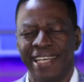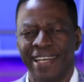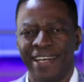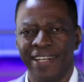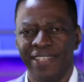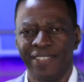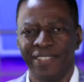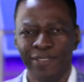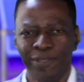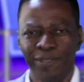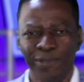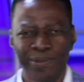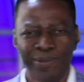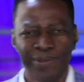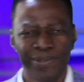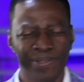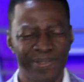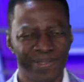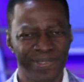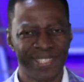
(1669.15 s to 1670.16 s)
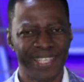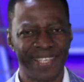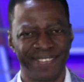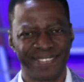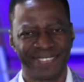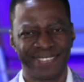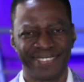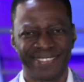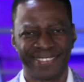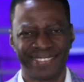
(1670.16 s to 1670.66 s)

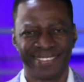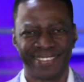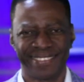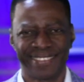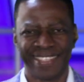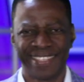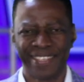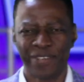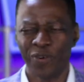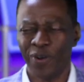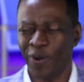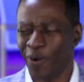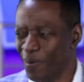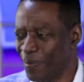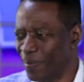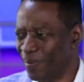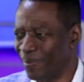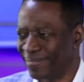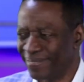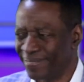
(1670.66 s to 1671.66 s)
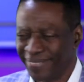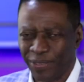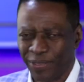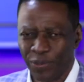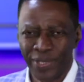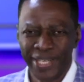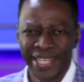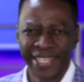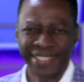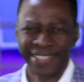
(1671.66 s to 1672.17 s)
Hallelujah. Woo!
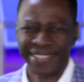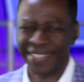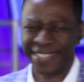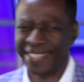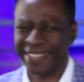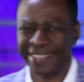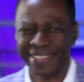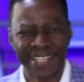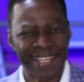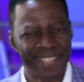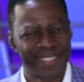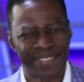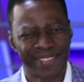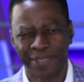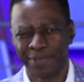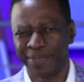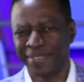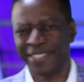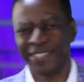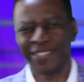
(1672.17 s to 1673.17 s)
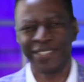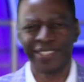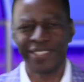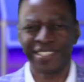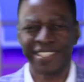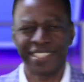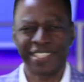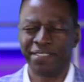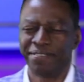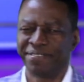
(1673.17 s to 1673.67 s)
Who can sense that something
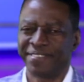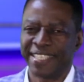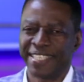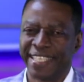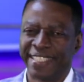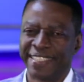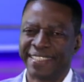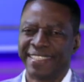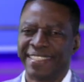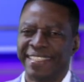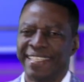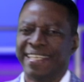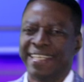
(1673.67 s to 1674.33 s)
just shifted?